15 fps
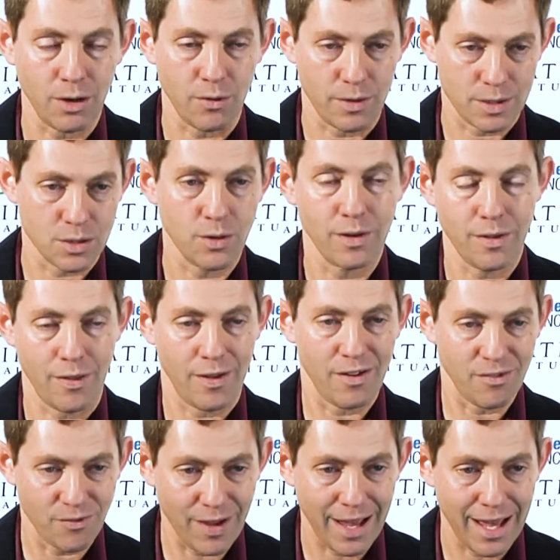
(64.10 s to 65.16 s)
or the soy that they're
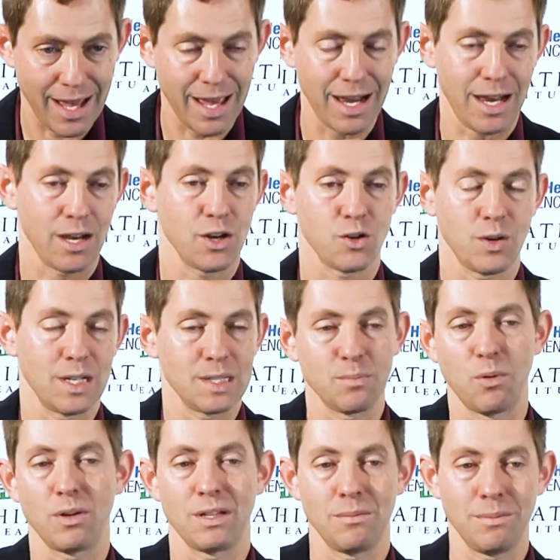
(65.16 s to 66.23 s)
fed, and to
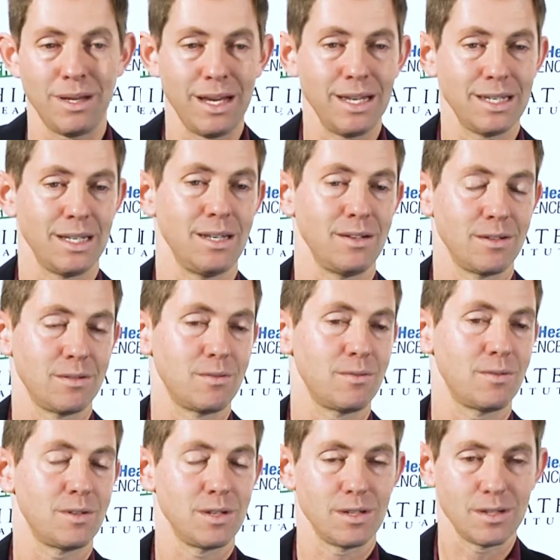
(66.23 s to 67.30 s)
transport the meat and
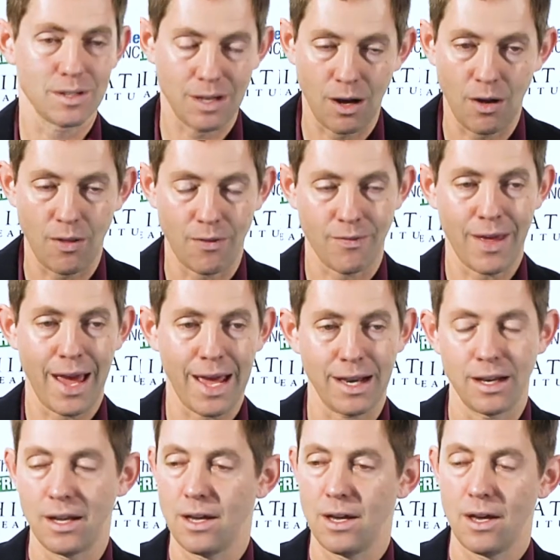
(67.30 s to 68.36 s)
all of that.
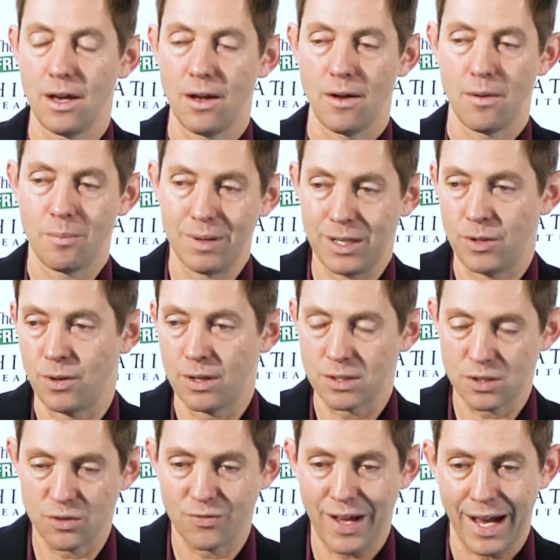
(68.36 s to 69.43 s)
But you
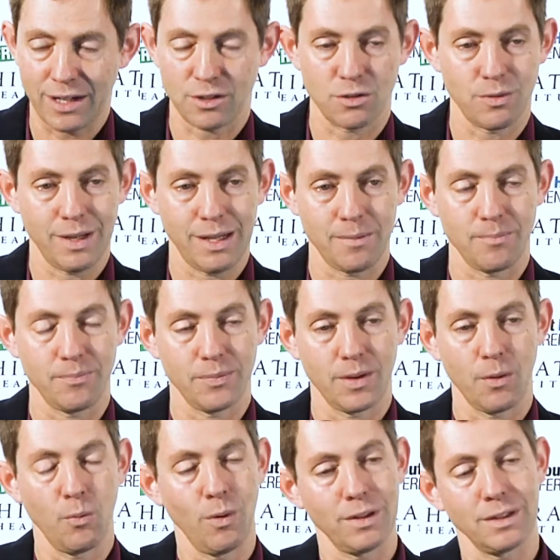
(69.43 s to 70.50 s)
also factor in
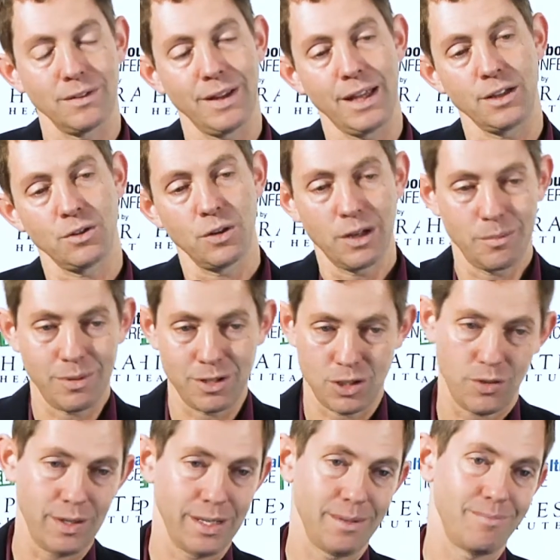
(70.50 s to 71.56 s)
what the land could have been
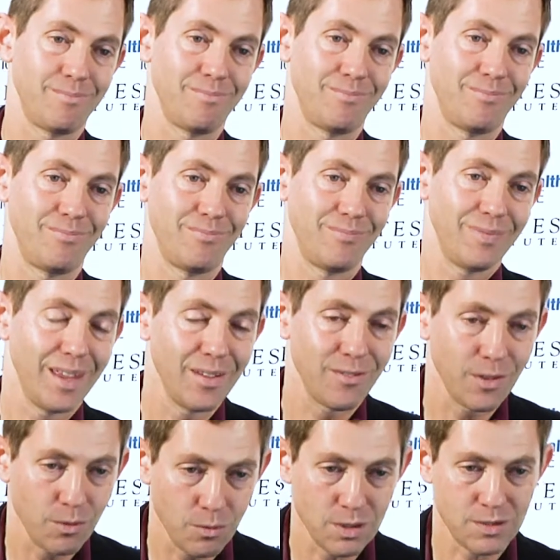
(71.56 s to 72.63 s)
doing if
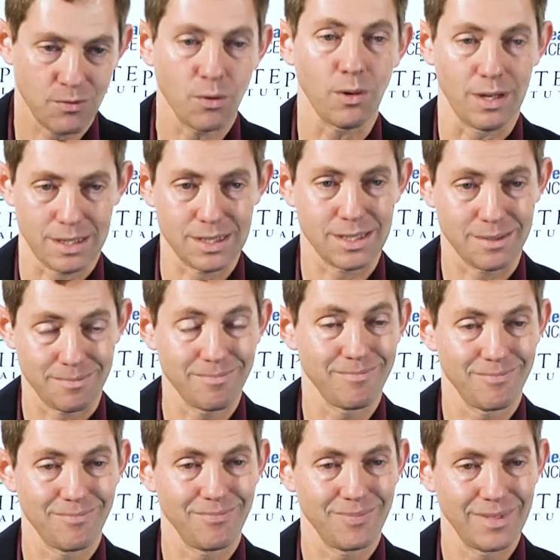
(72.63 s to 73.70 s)
it was forest.
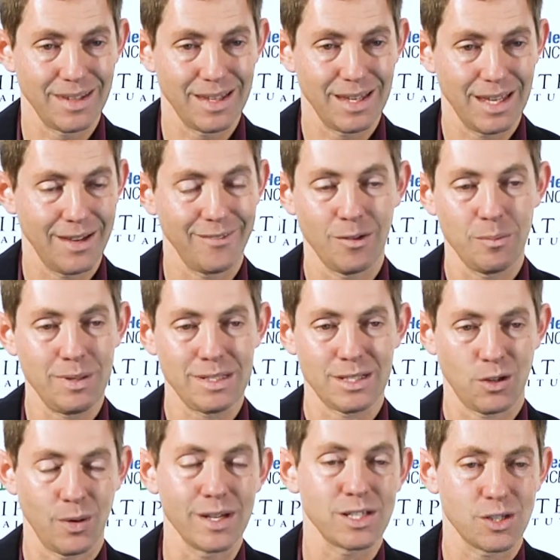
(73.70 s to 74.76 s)
It would be
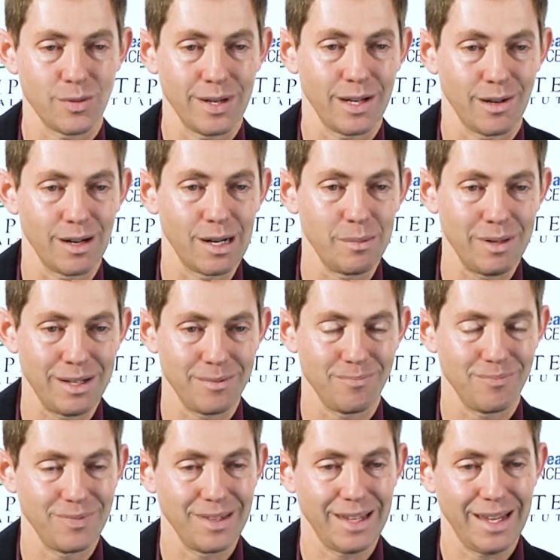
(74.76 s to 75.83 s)
sequestering carbon
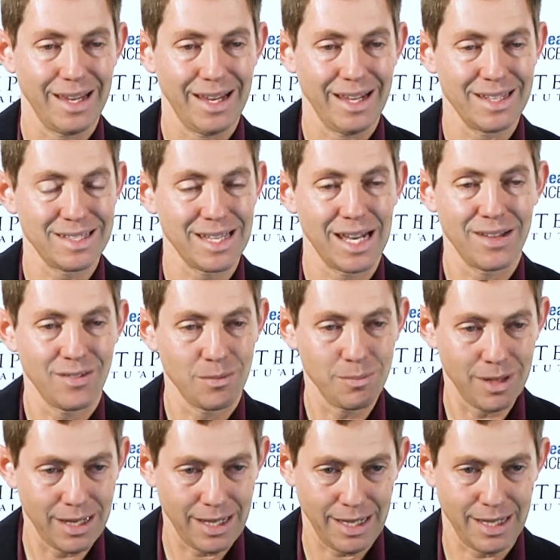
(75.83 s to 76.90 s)
instead of
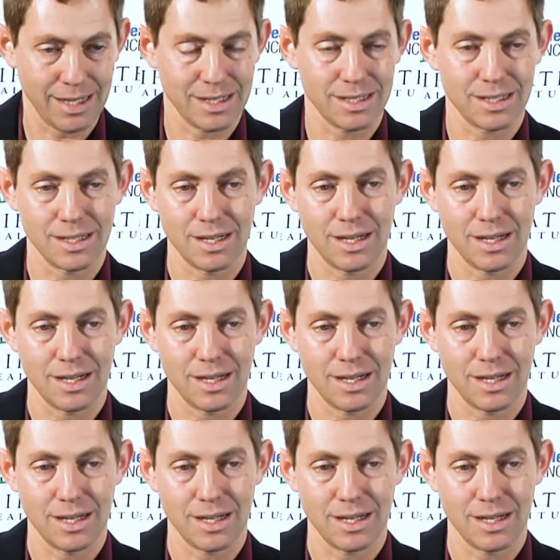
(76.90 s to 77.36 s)
emitting it.